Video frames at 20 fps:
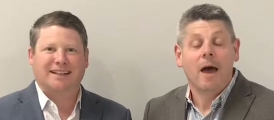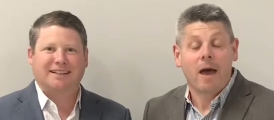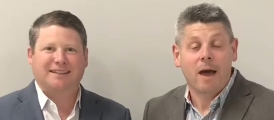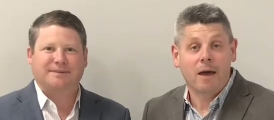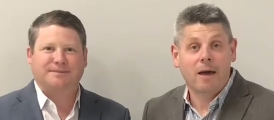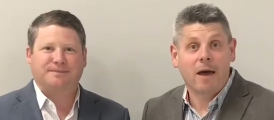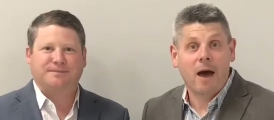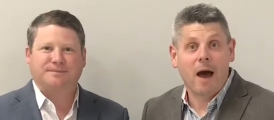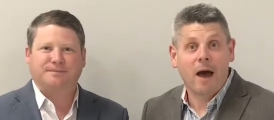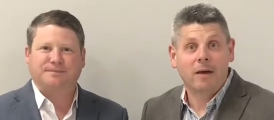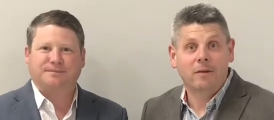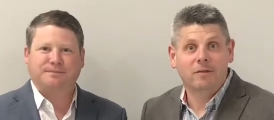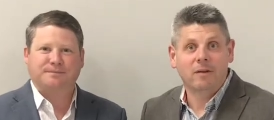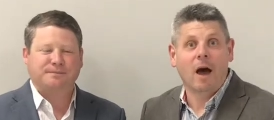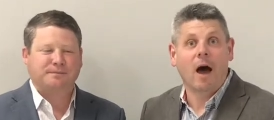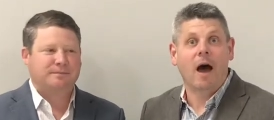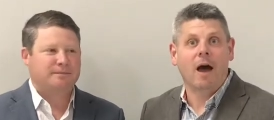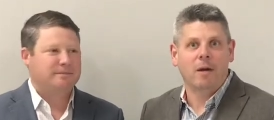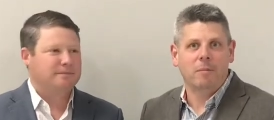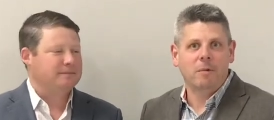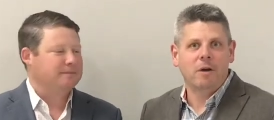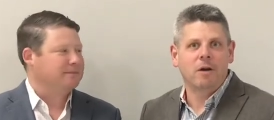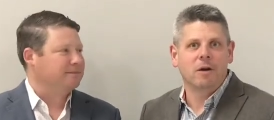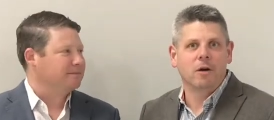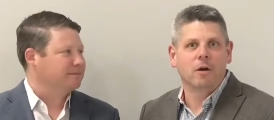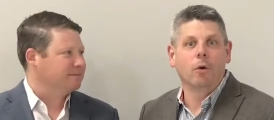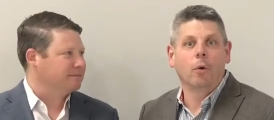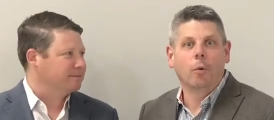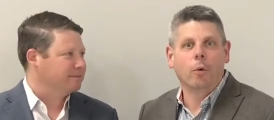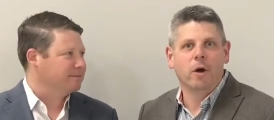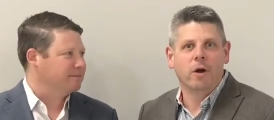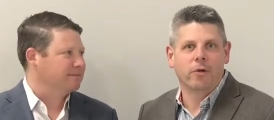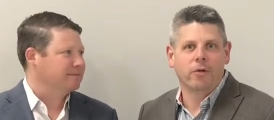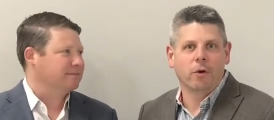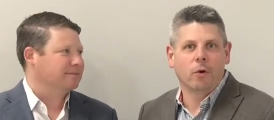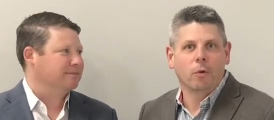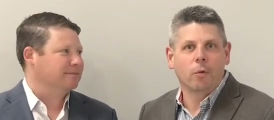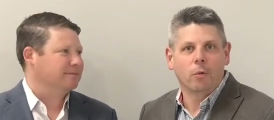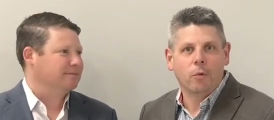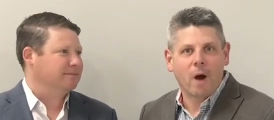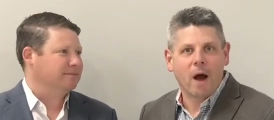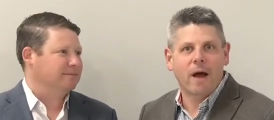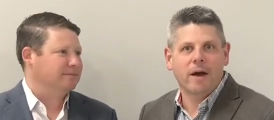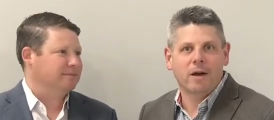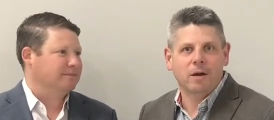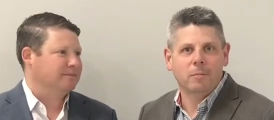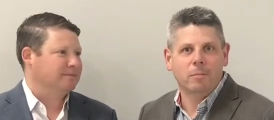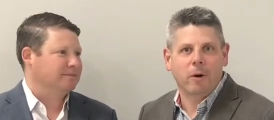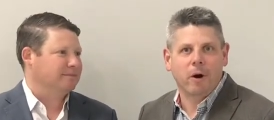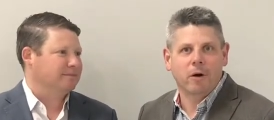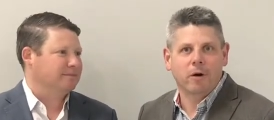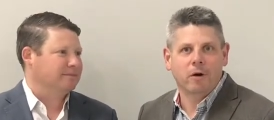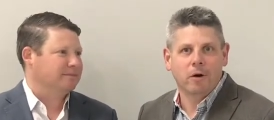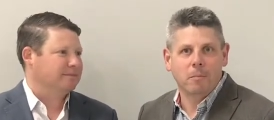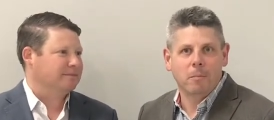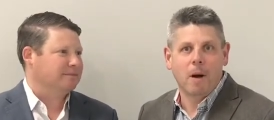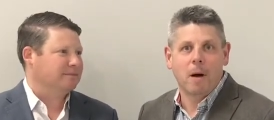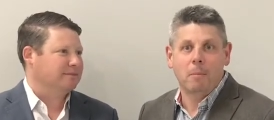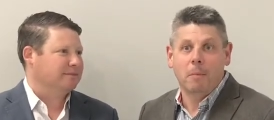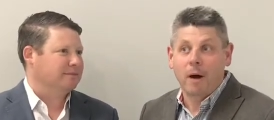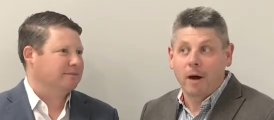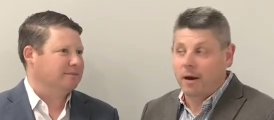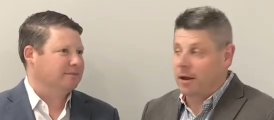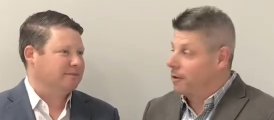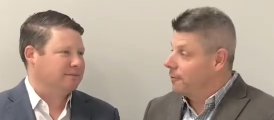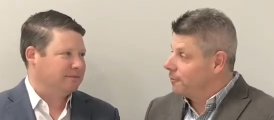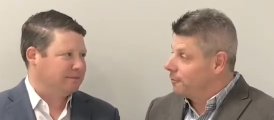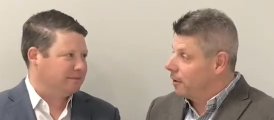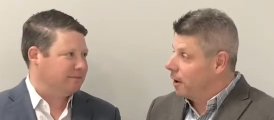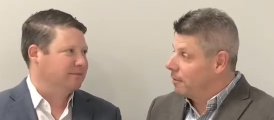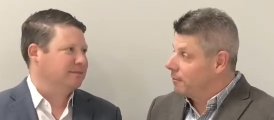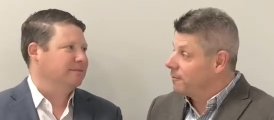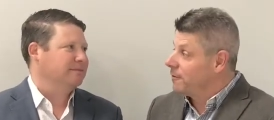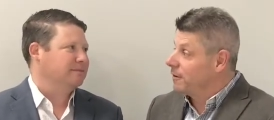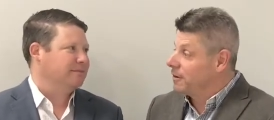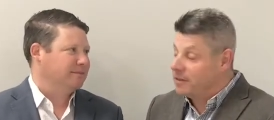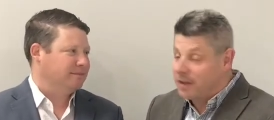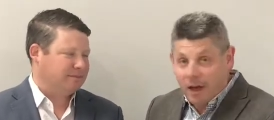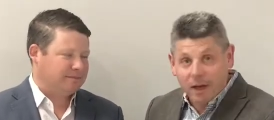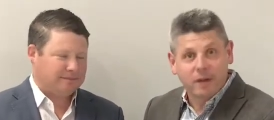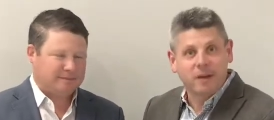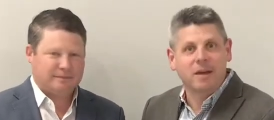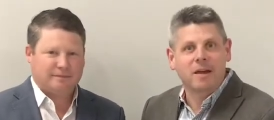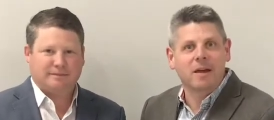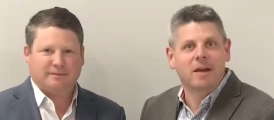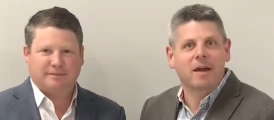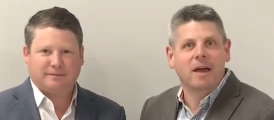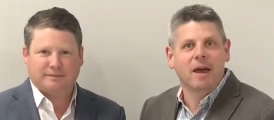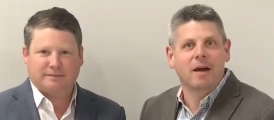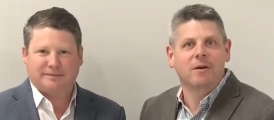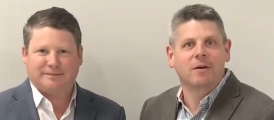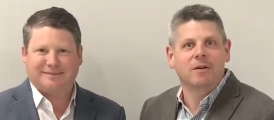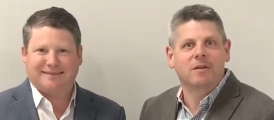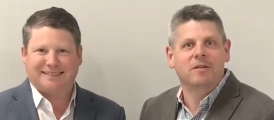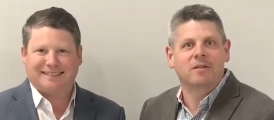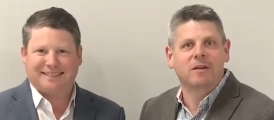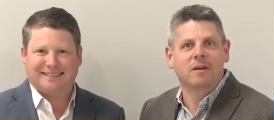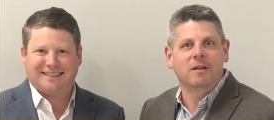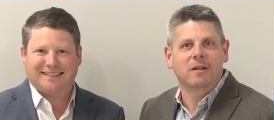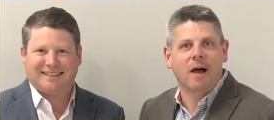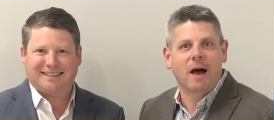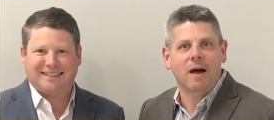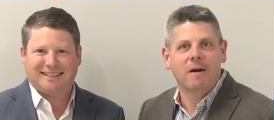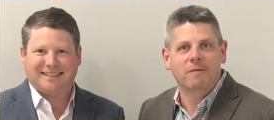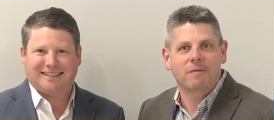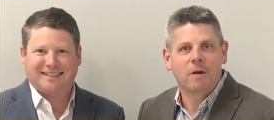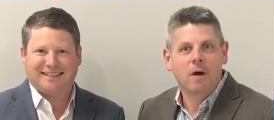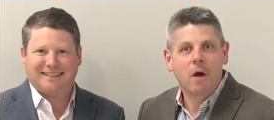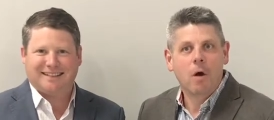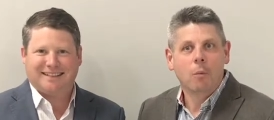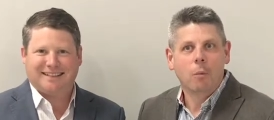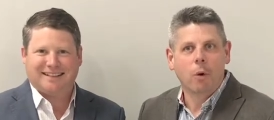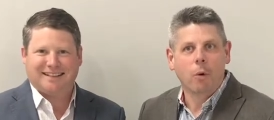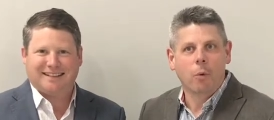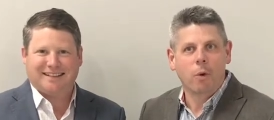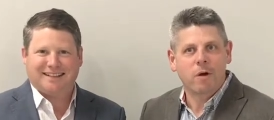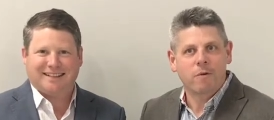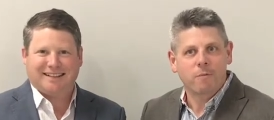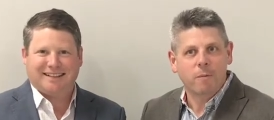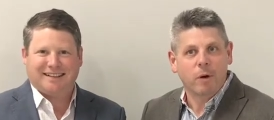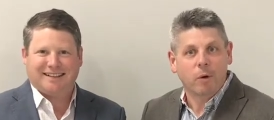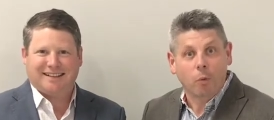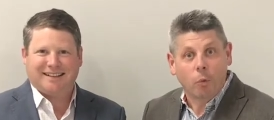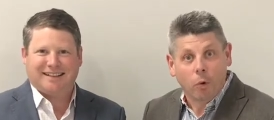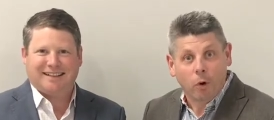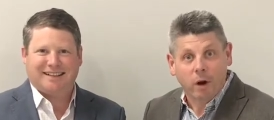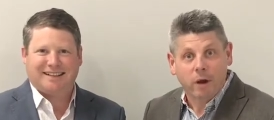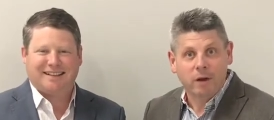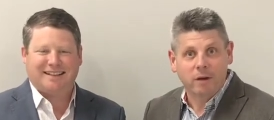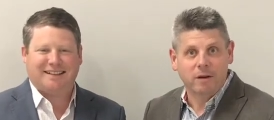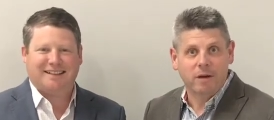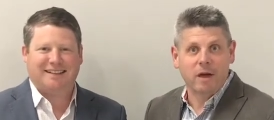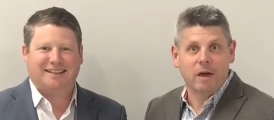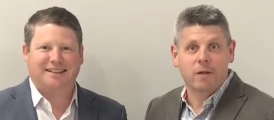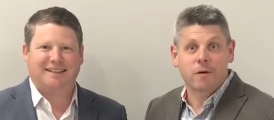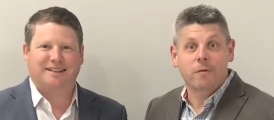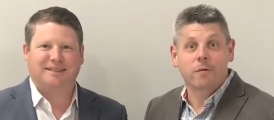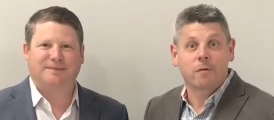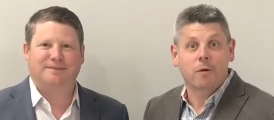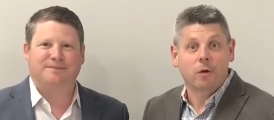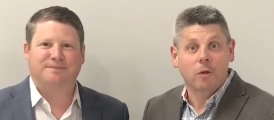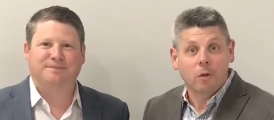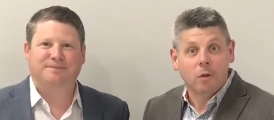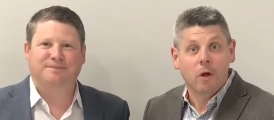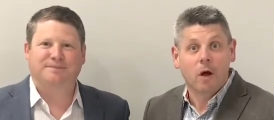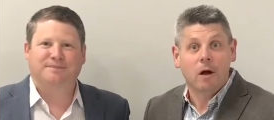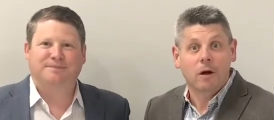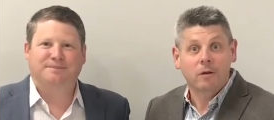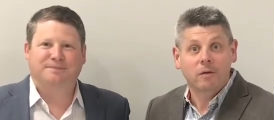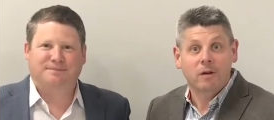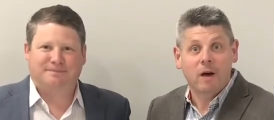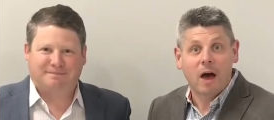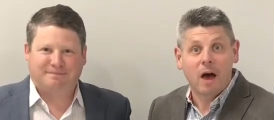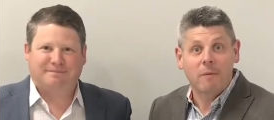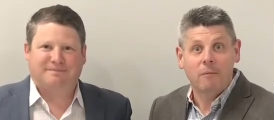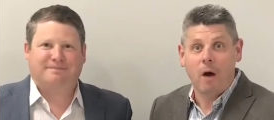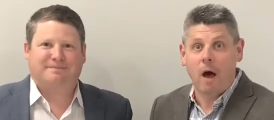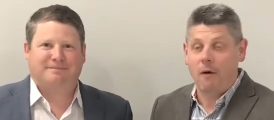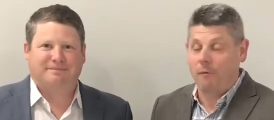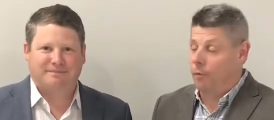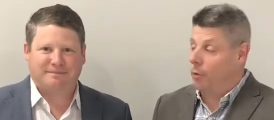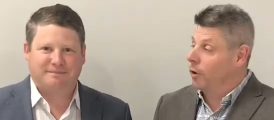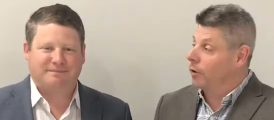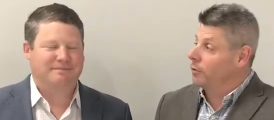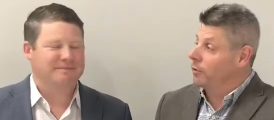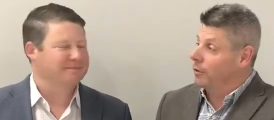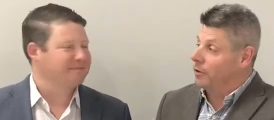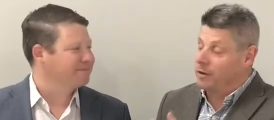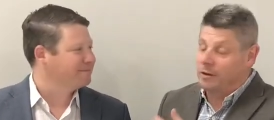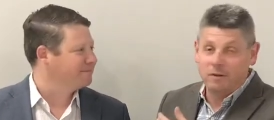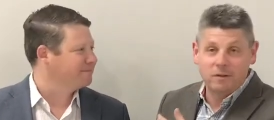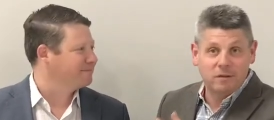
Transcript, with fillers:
Speaker 1: Hey guys, I'm here with Ryan Parker, my buddy from Fidelity and Guaranty Life, where we've been working together for a long time. I've worked with